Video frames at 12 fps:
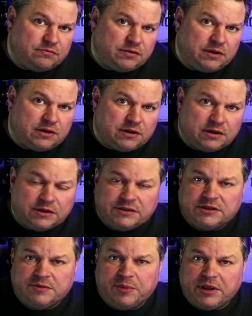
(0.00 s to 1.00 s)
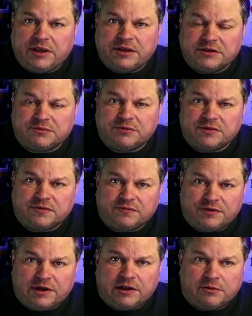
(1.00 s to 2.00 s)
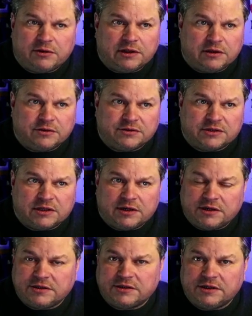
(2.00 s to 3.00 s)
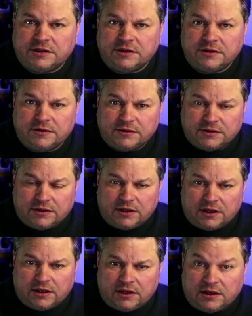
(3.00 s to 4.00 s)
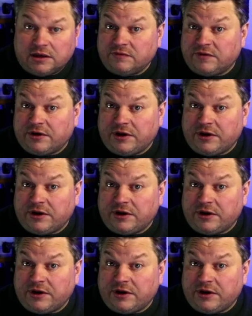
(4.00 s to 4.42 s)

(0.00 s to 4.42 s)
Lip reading: ICPs with really quite low salinity and very